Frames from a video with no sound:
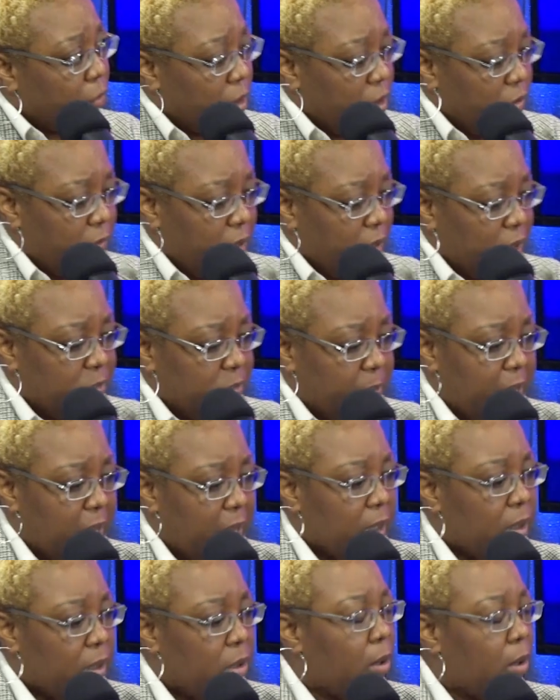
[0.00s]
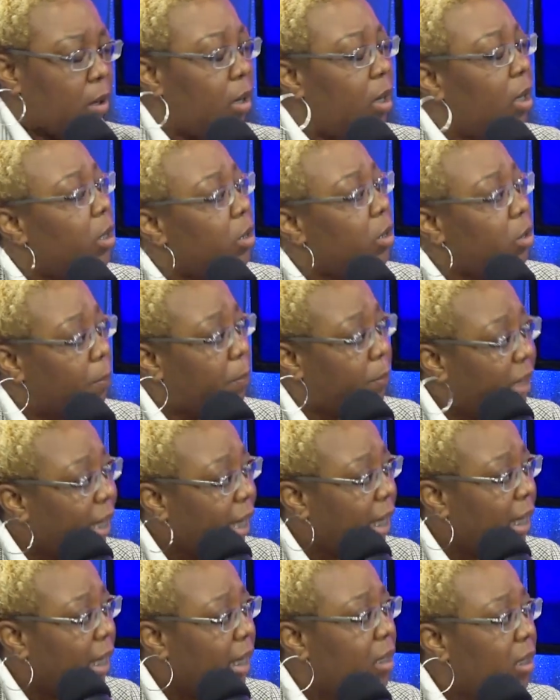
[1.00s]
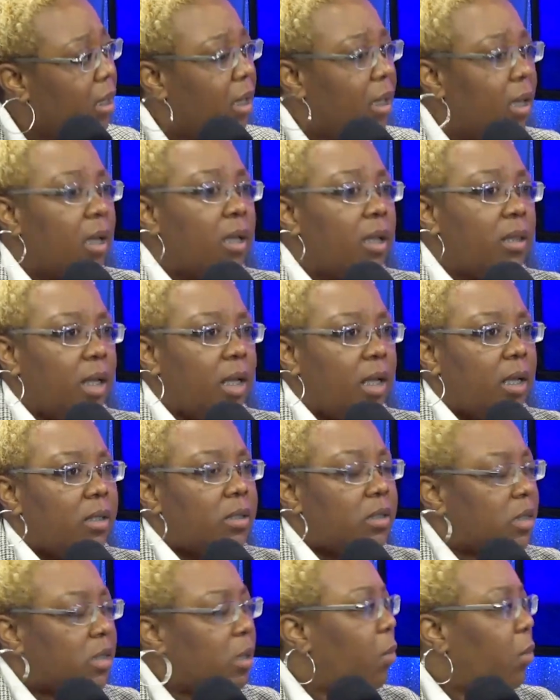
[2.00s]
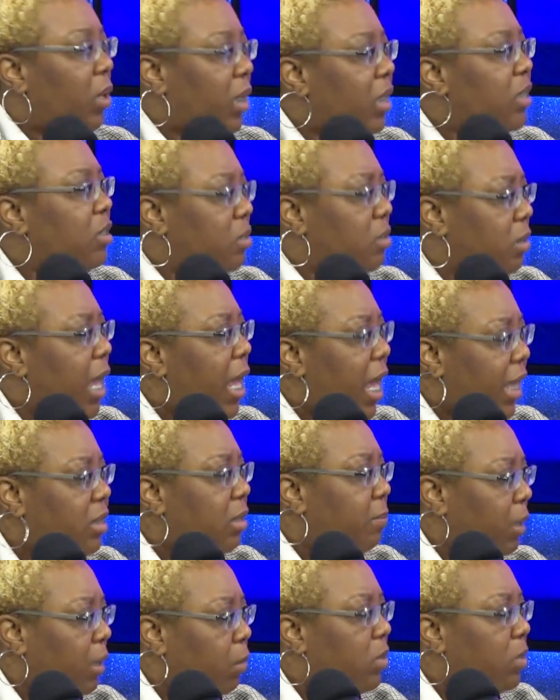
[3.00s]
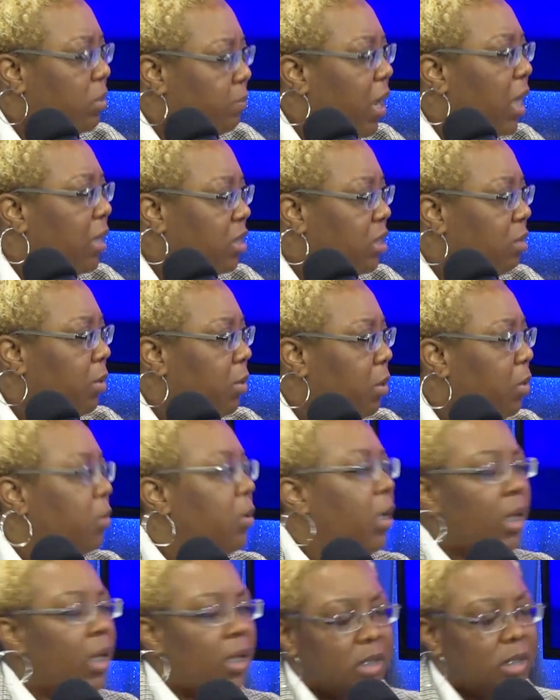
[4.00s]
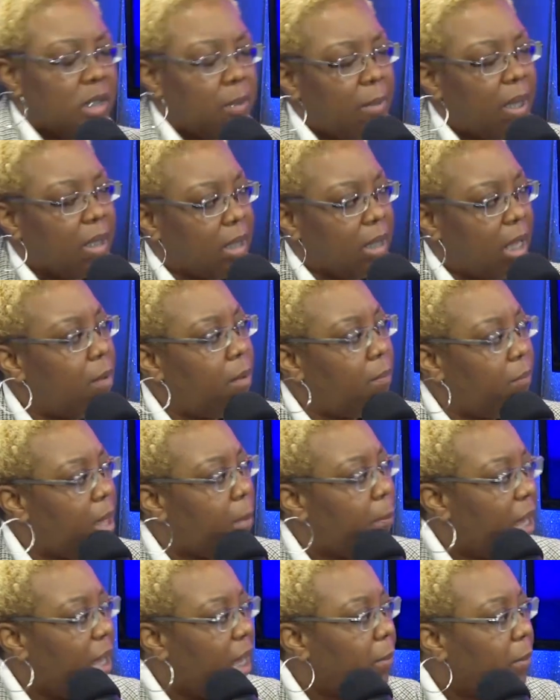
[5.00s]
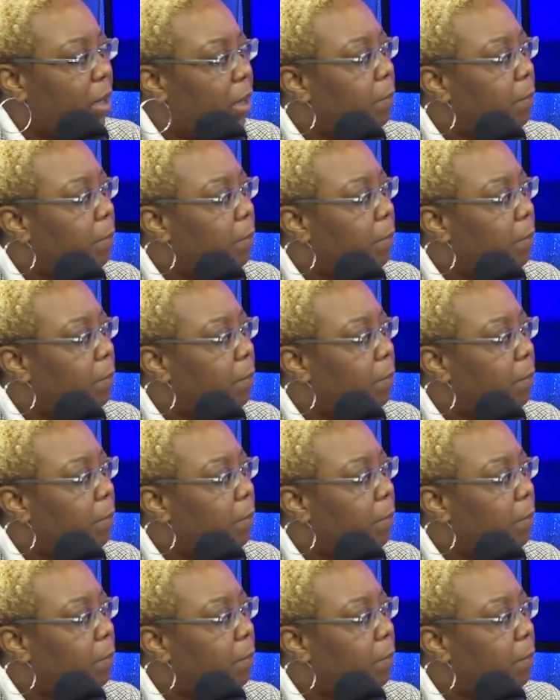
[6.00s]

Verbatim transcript: you finish paying your your plan, then someone is has to be responsible gotcha. so, to make that that payment.